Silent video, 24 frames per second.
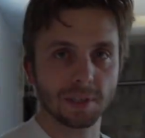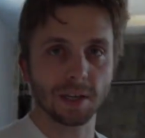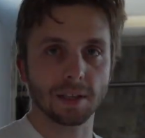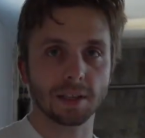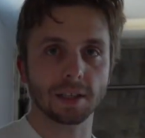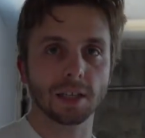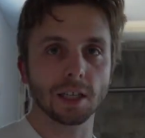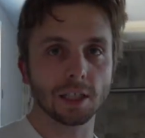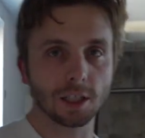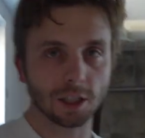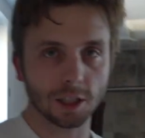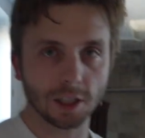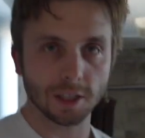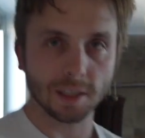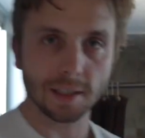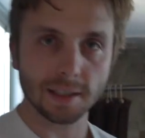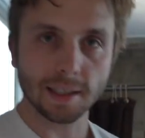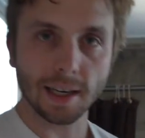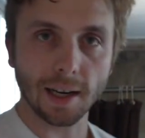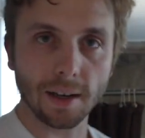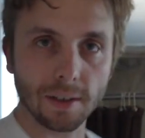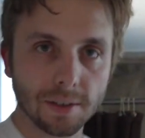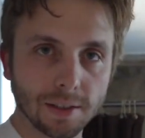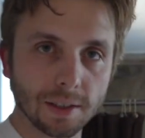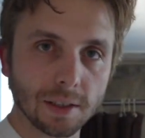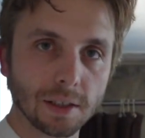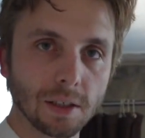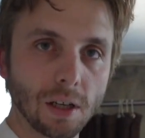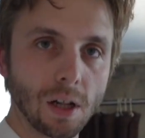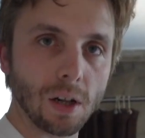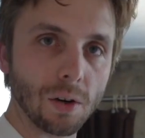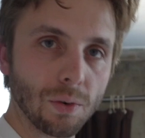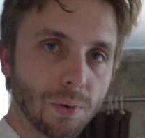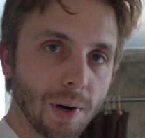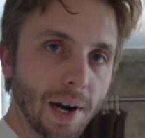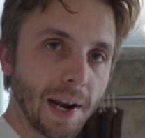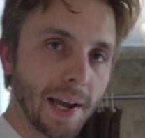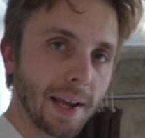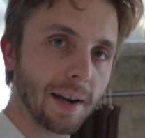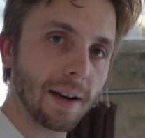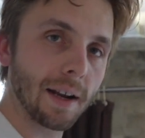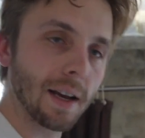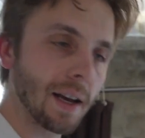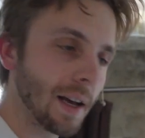Now the kitchen in this house is all right,